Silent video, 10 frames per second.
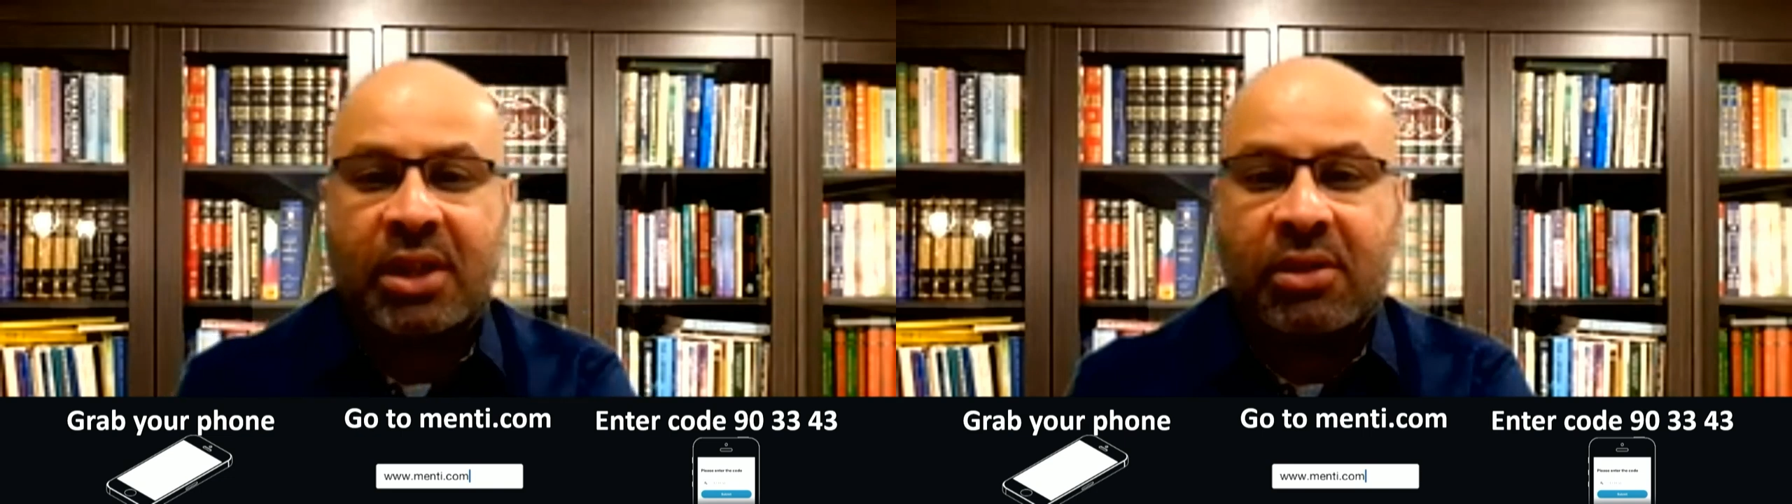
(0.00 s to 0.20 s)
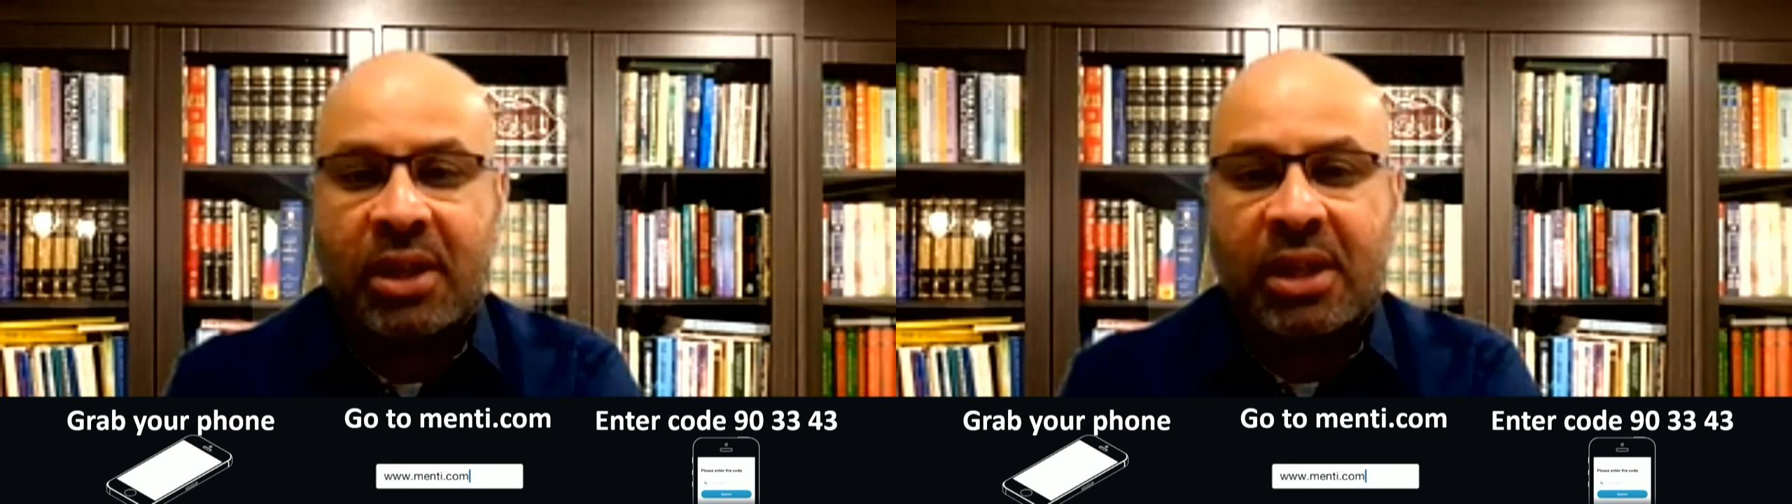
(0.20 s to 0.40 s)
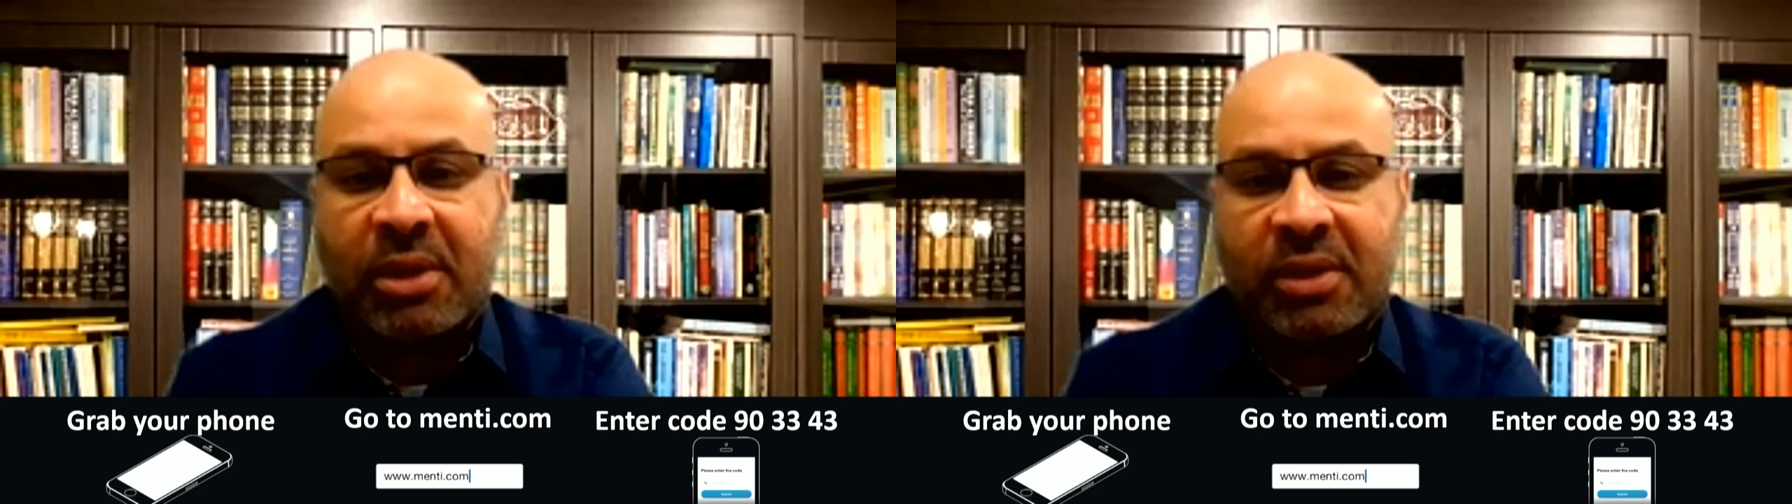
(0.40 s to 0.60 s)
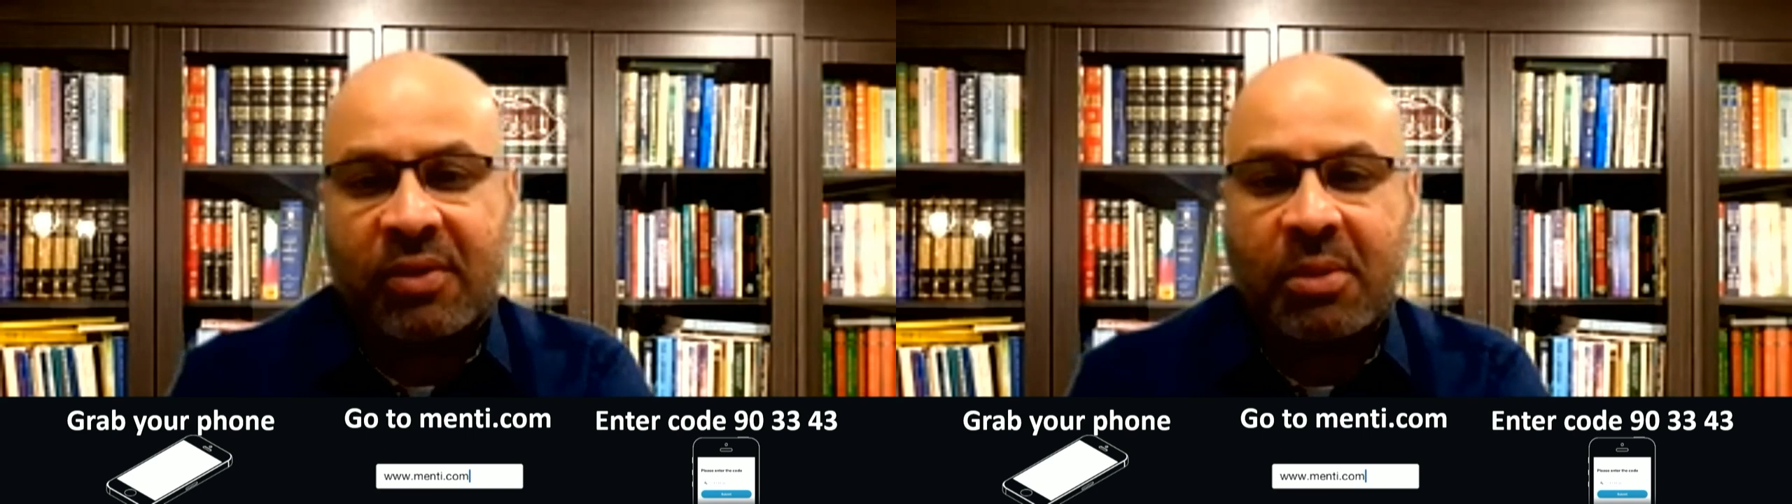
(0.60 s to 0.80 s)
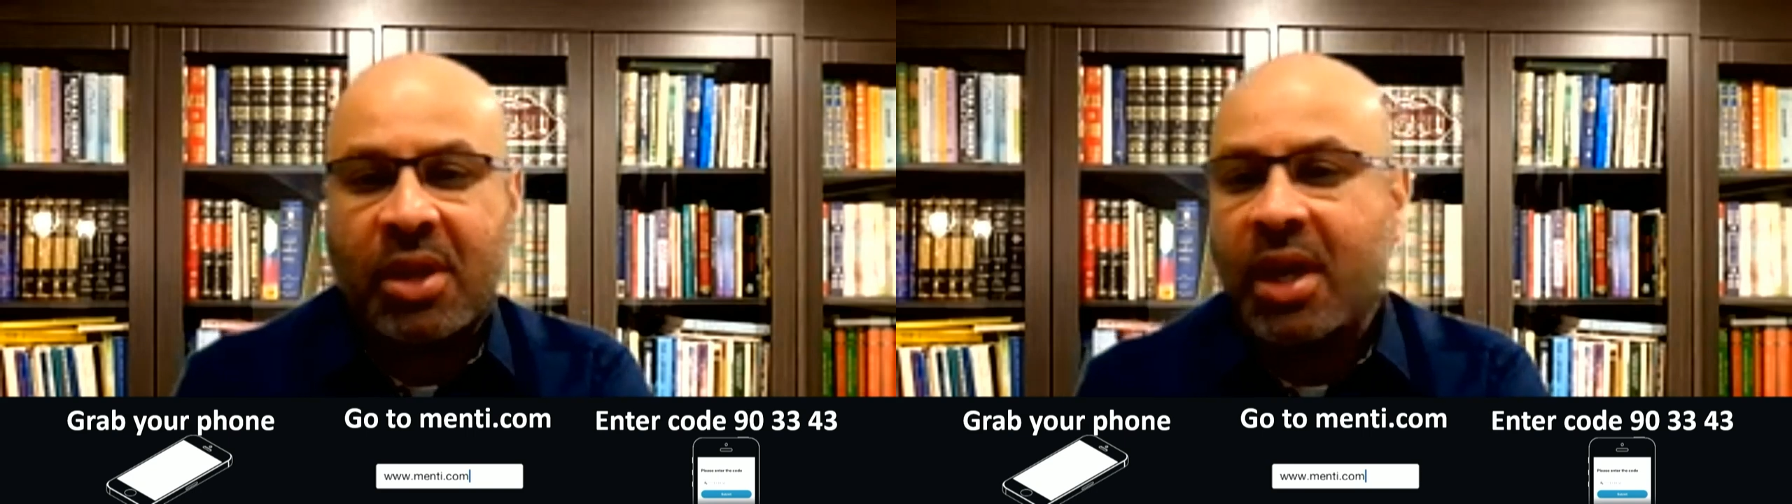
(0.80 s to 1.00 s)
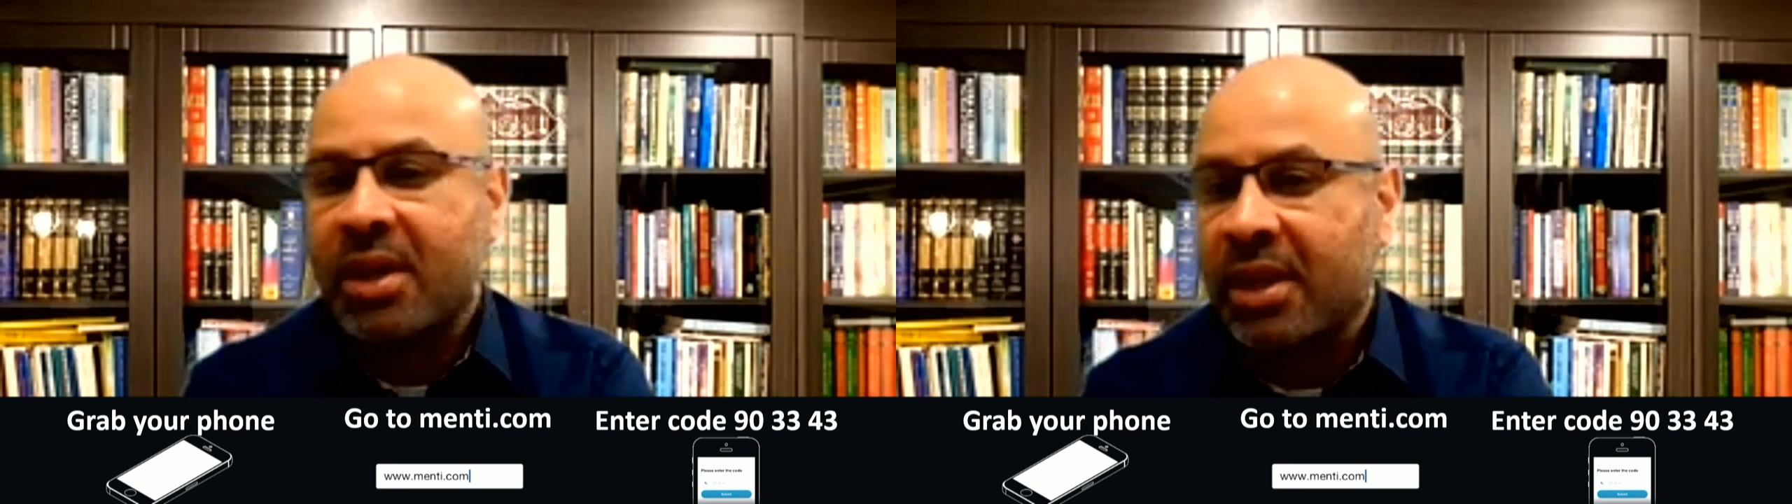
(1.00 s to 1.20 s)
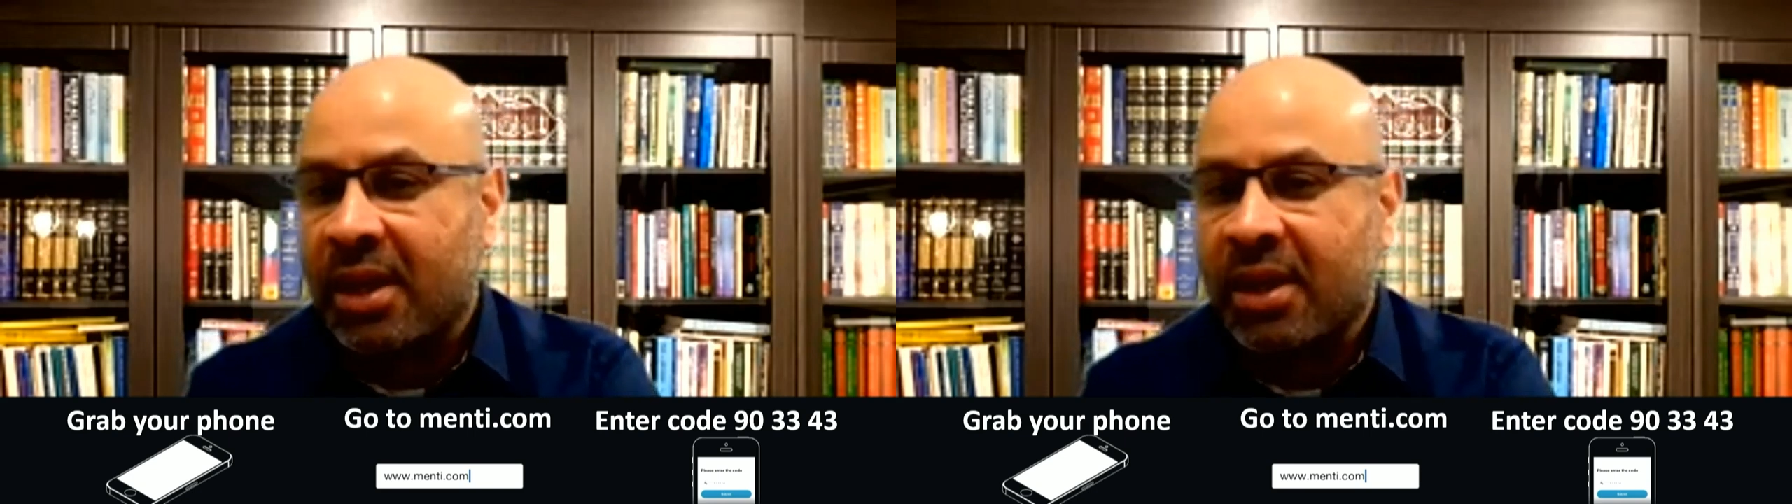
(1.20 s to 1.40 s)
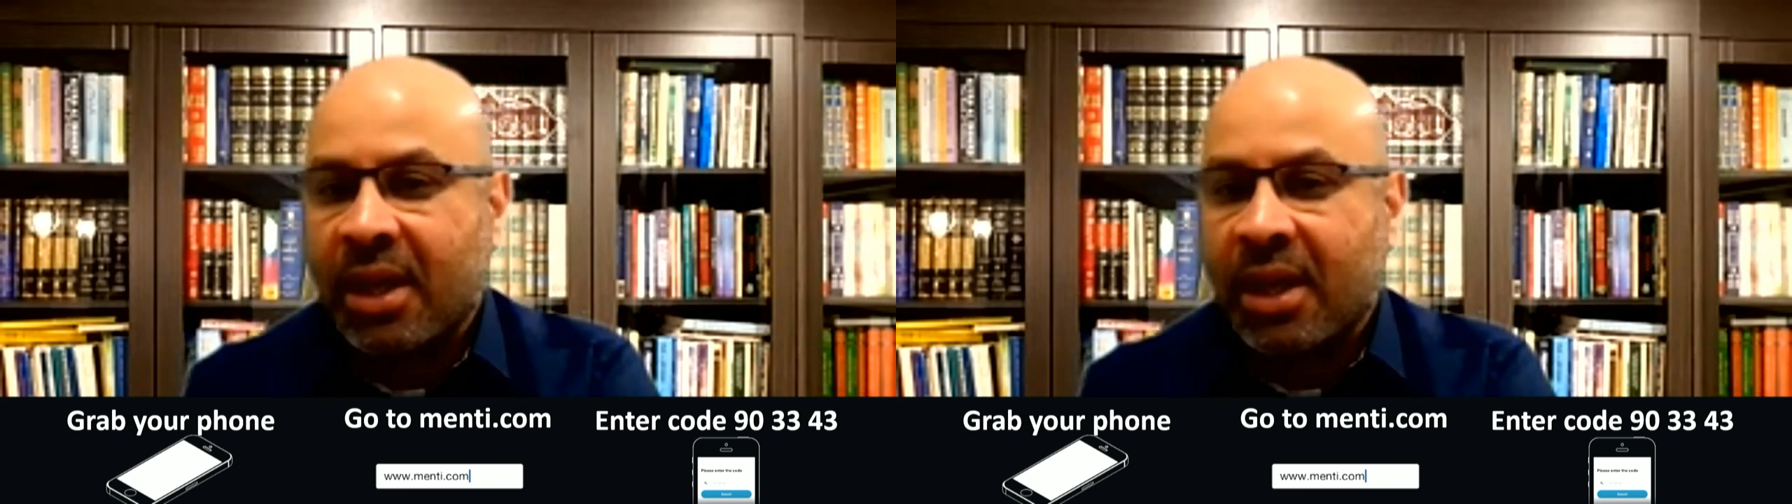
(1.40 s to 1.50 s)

in the month of Ramadan and then